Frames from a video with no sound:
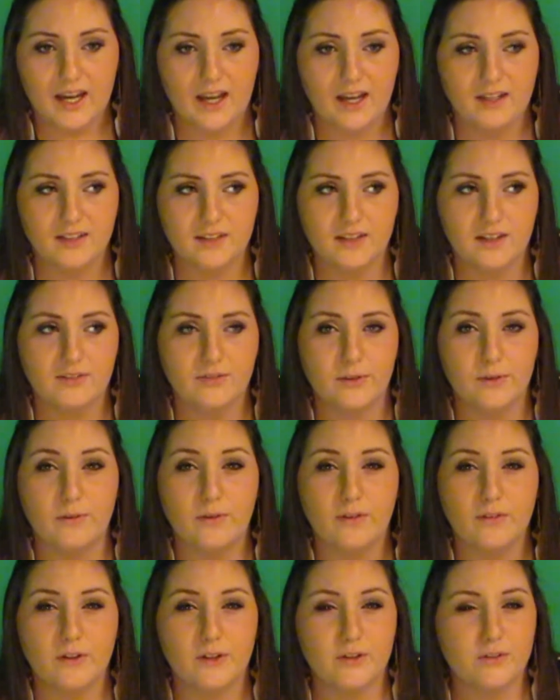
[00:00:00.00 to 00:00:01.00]
if you've
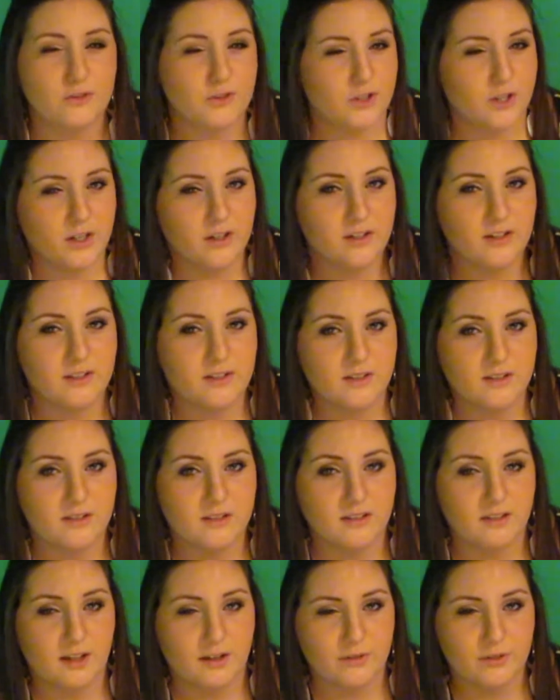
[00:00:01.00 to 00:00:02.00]
ever used Jergens
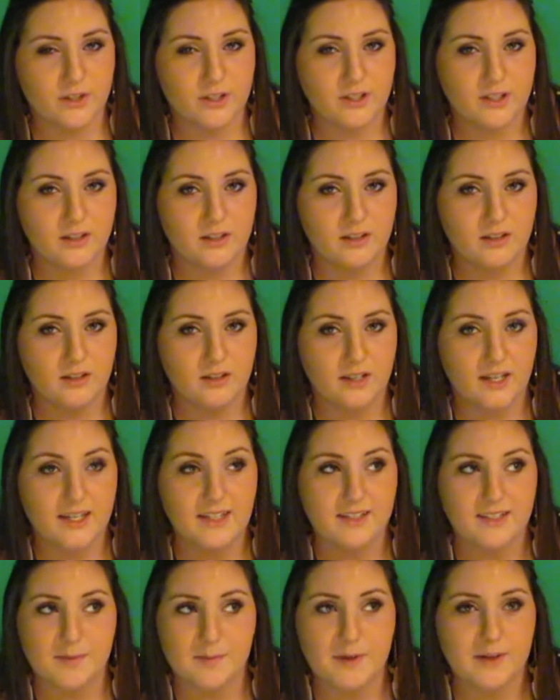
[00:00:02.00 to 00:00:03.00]
lotion,
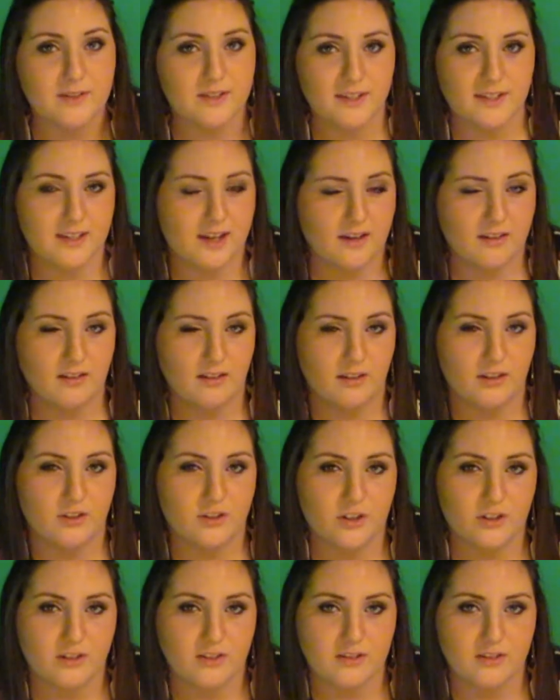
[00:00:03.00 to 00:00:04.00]
it smells exactly like
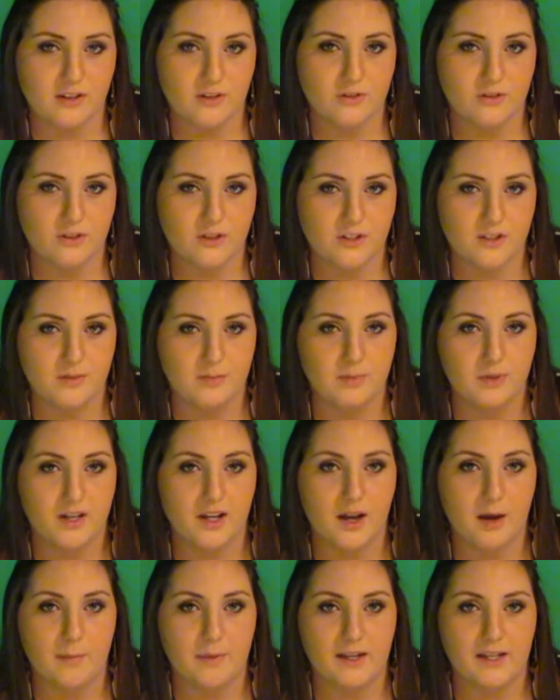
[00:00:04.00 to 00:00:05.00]
Jergens lotions,
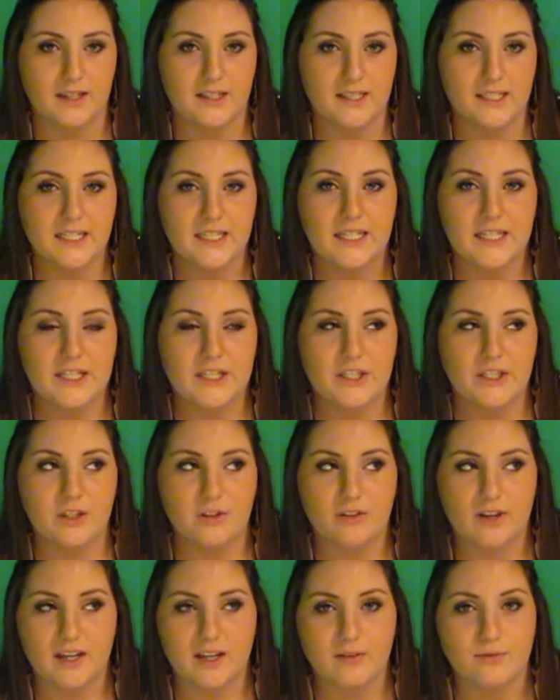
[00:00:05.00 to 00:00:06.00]
but I mean, you
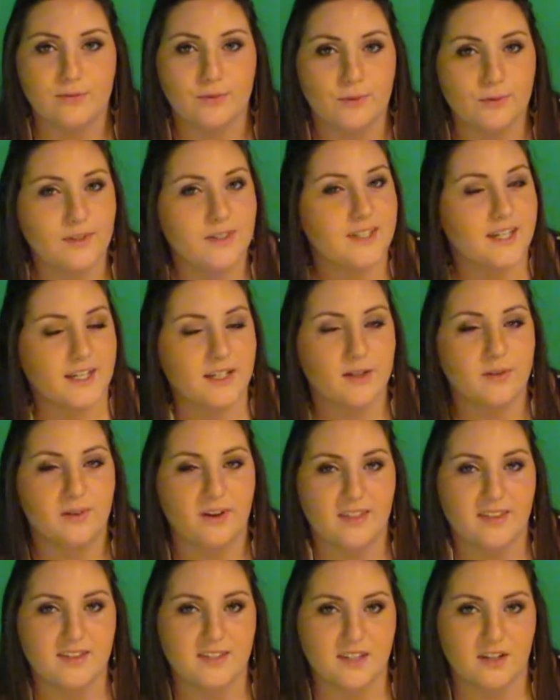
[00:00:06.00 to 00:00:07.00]
can't fully take
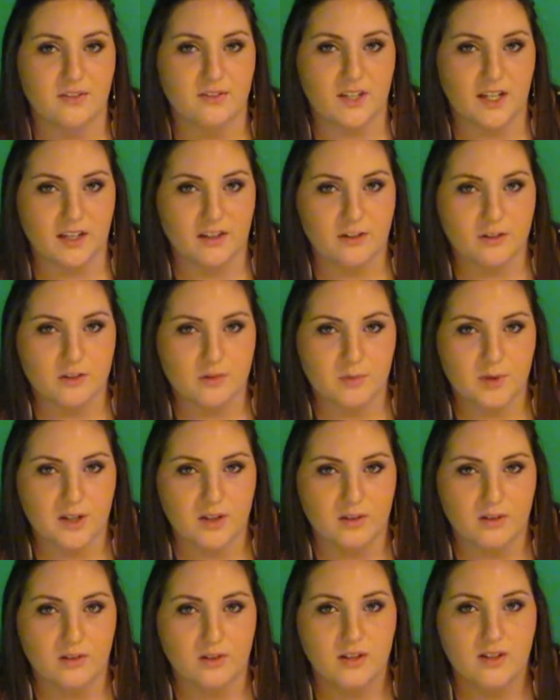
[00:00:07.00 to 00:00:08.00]
away the self-tanner
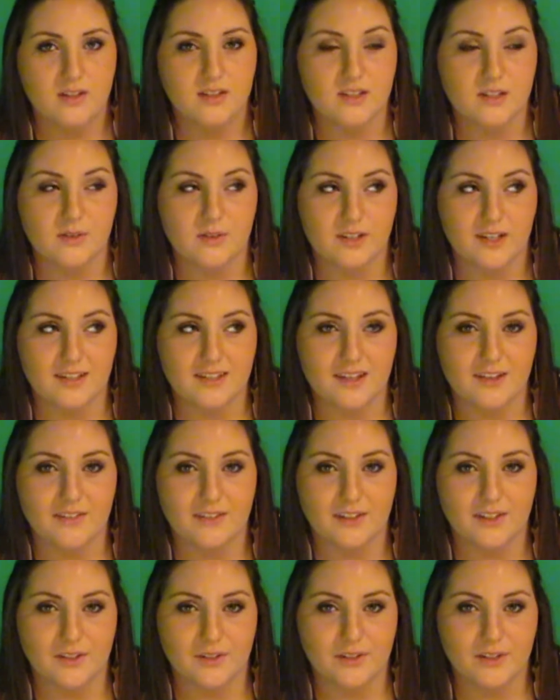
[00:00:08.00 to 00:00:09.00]
smell, so it does
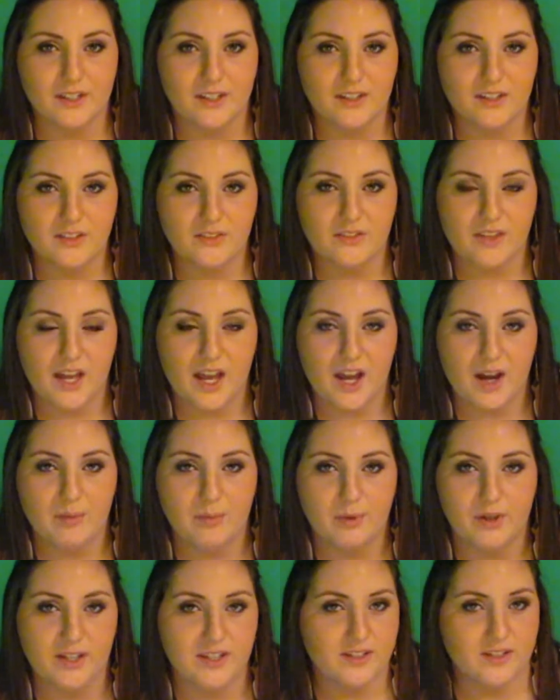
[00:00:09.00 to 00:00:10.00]
have a little hint of that,
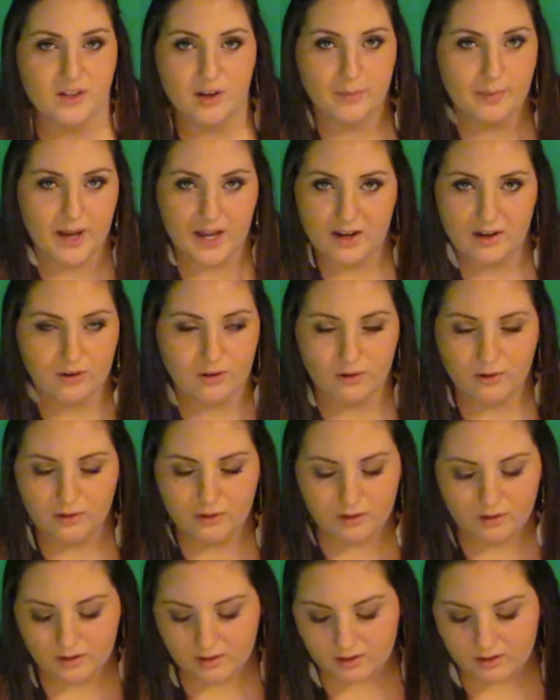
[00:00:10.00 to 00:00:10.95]
but it's not bad at all.